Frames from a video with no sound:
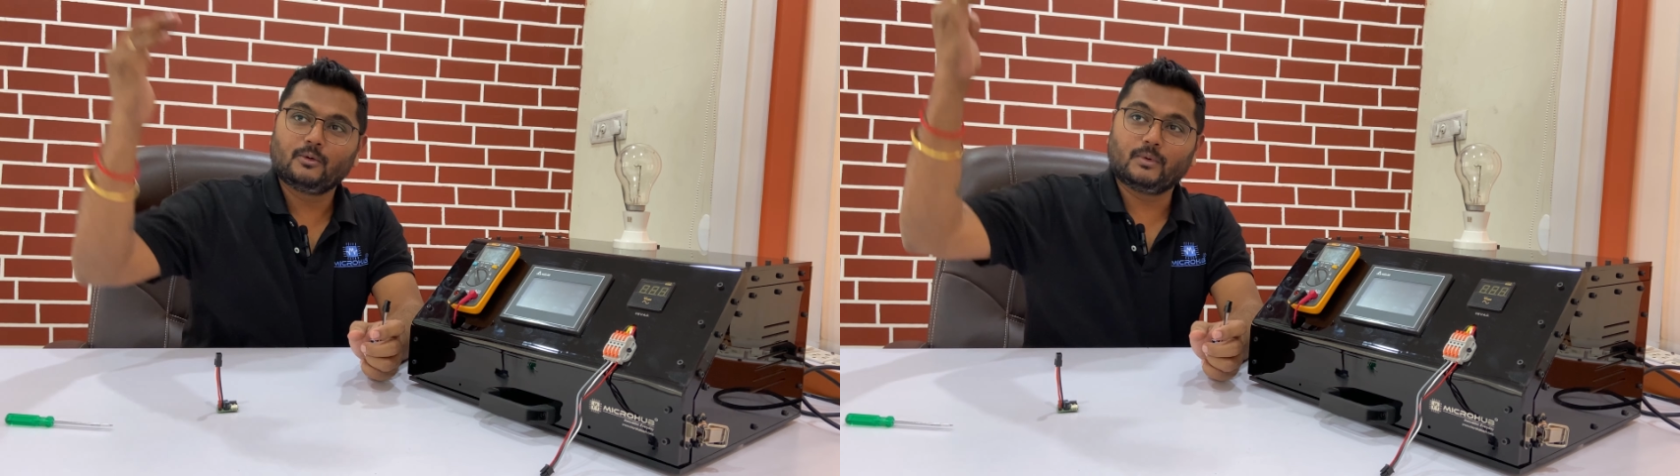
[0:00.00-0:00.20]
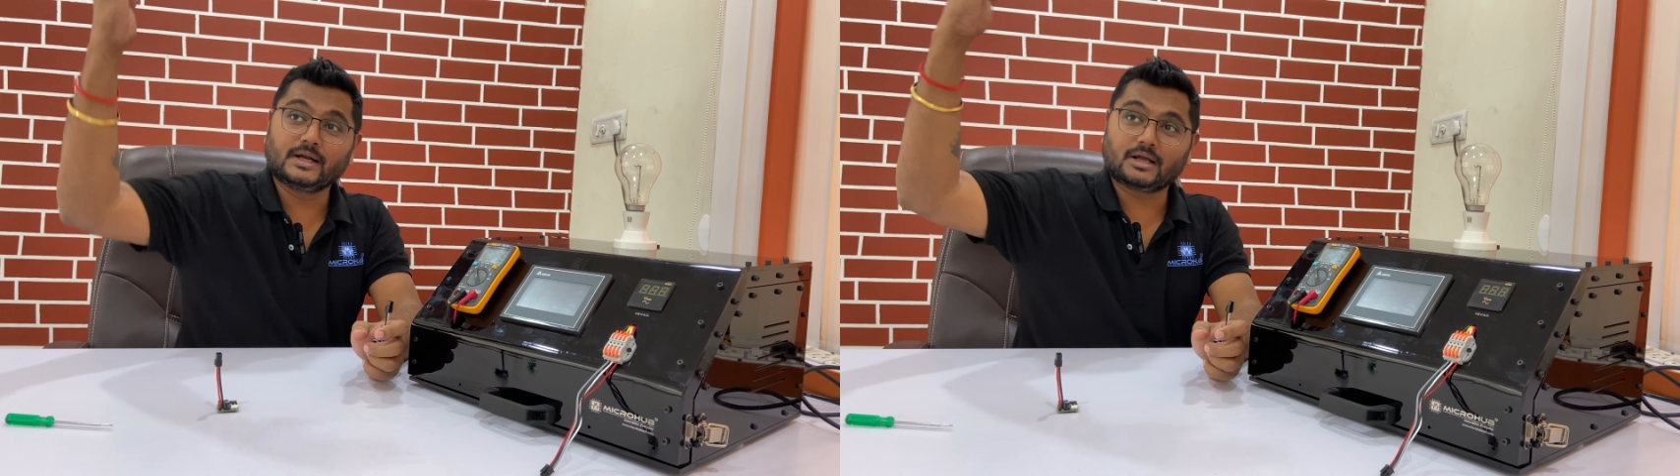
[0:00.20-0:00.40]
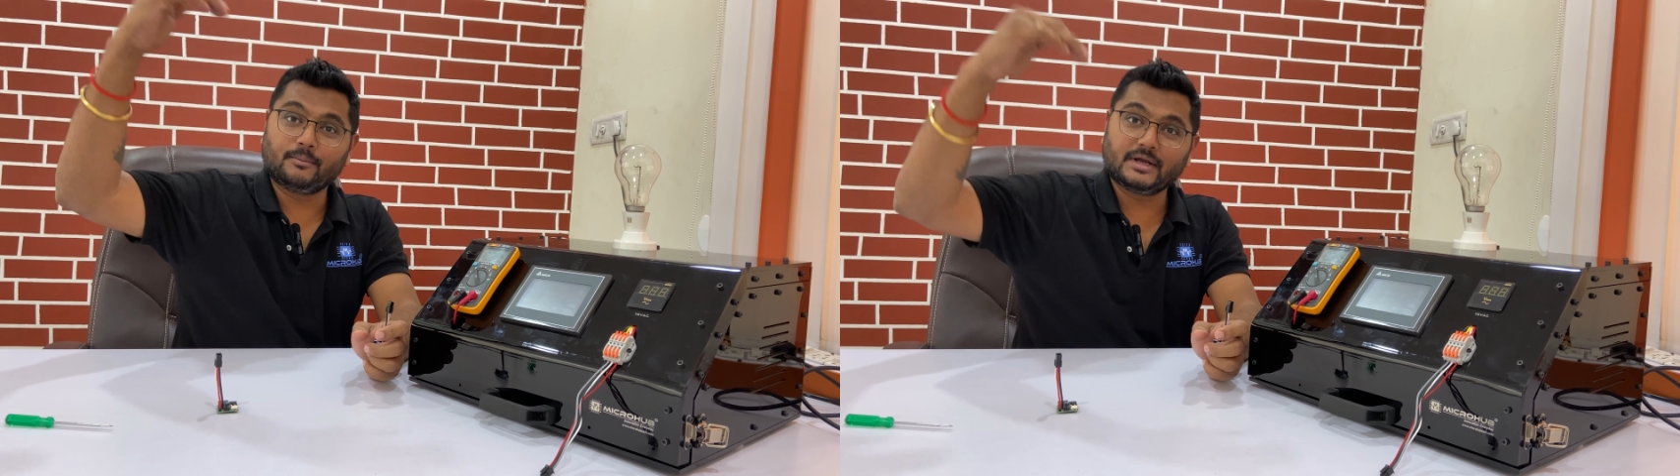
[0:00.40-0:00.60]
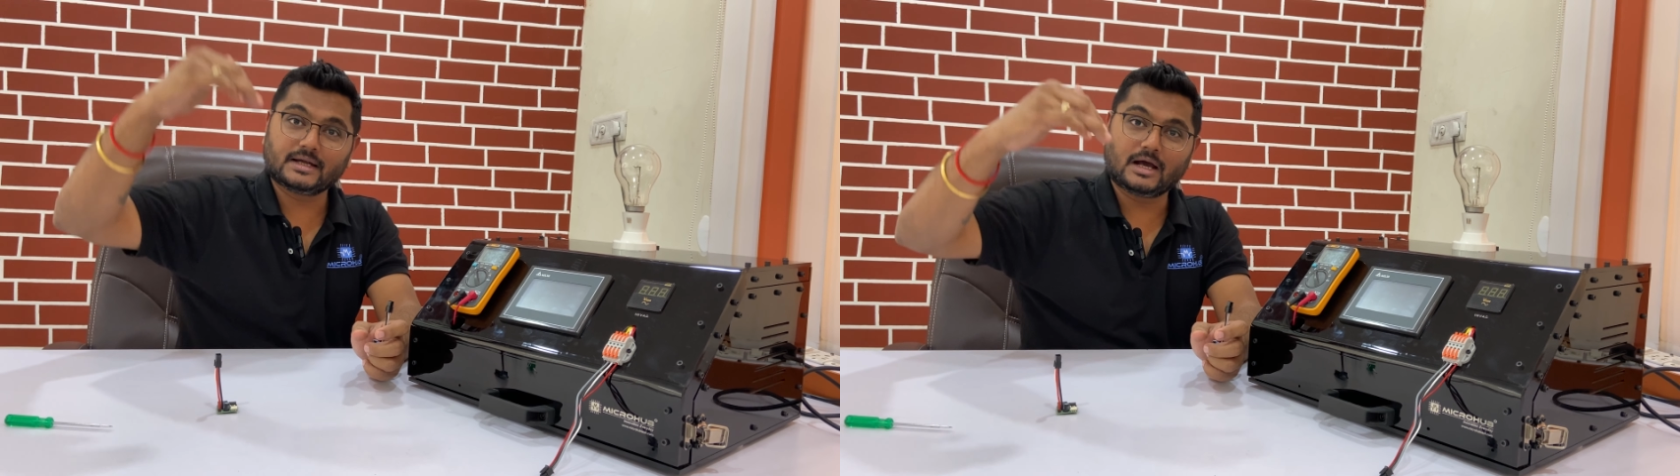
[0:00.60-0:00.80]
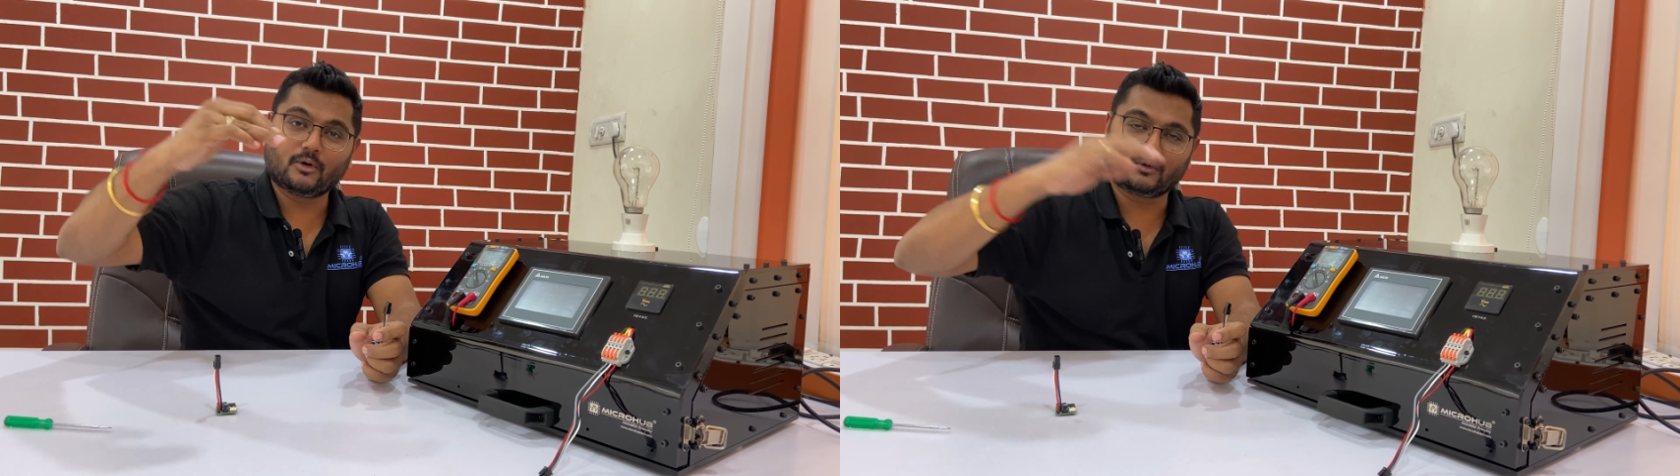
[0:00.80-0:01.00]
When coming
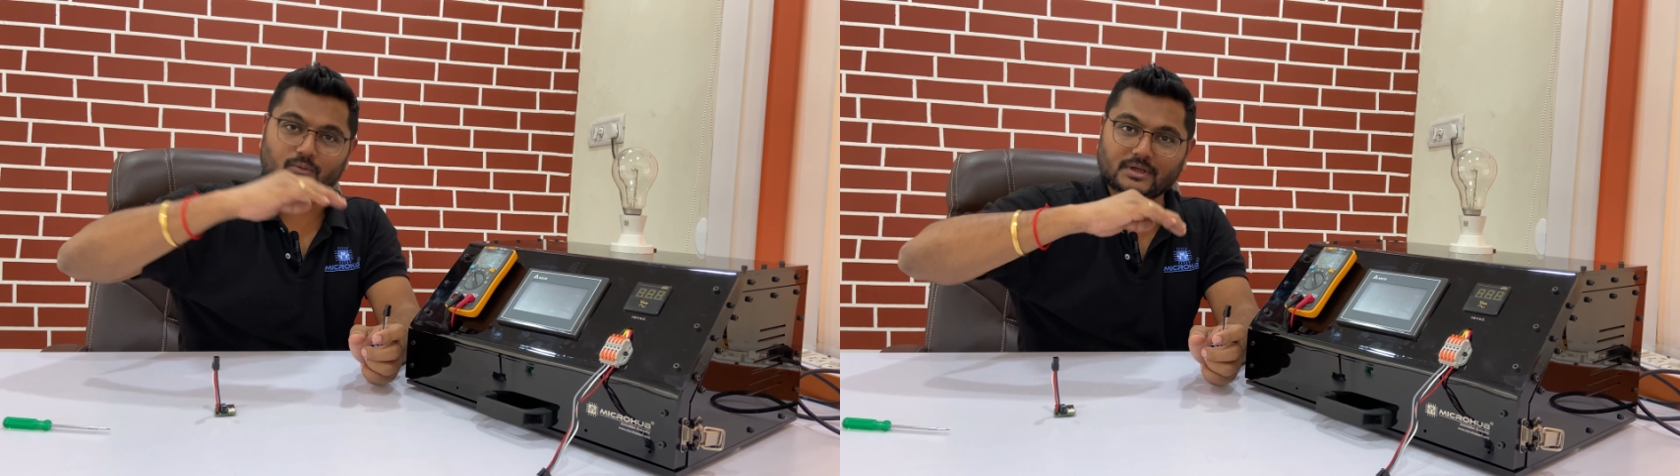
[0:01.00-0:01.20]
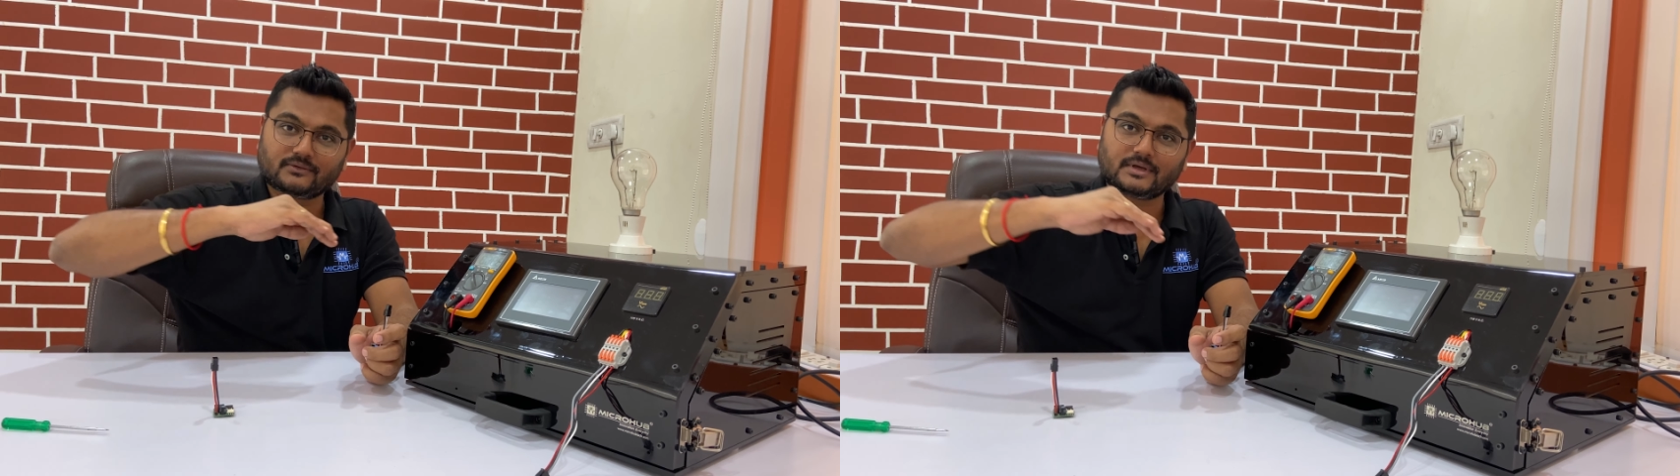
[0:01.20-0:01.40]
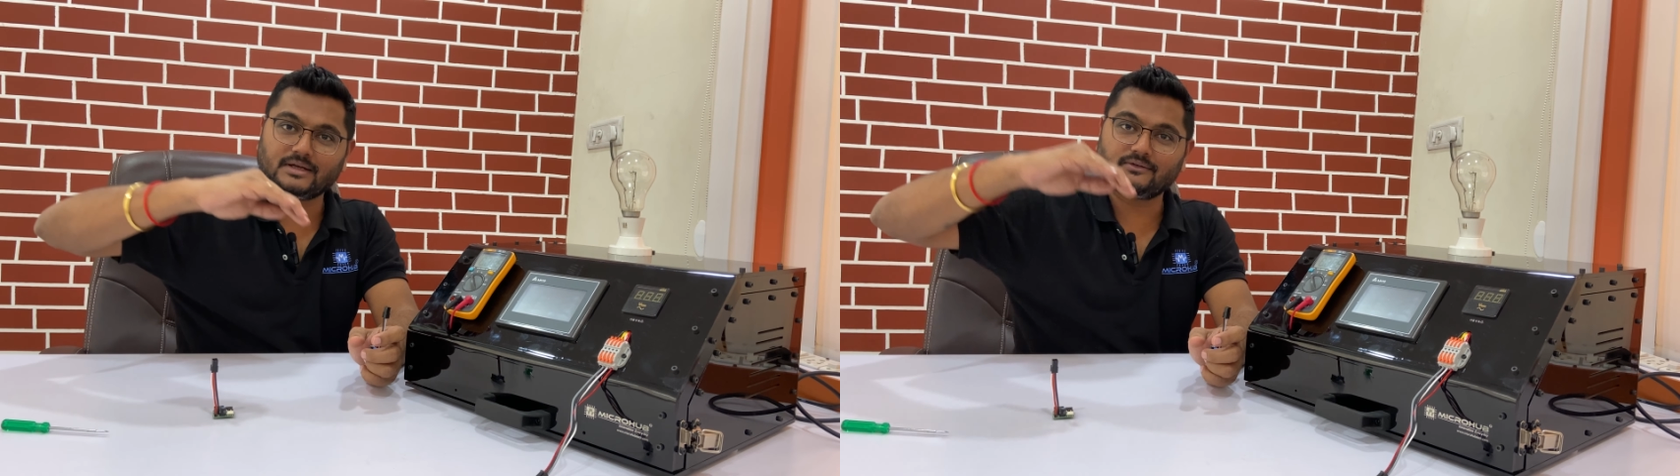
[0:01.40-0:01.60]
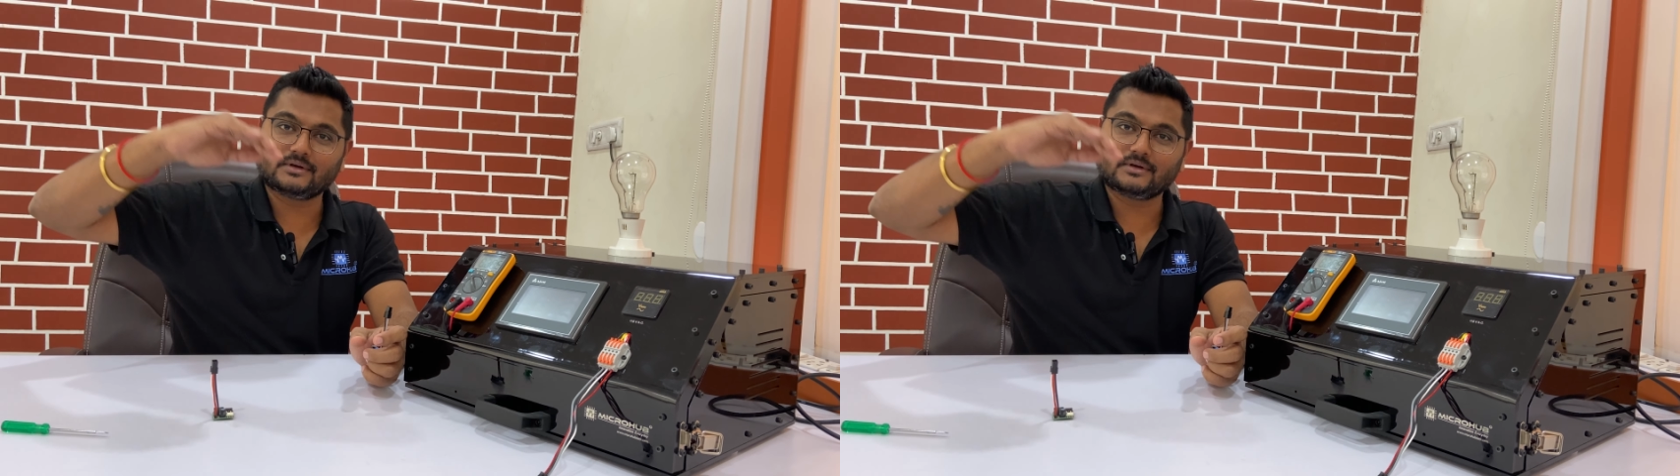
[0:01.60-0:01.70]
down, once it is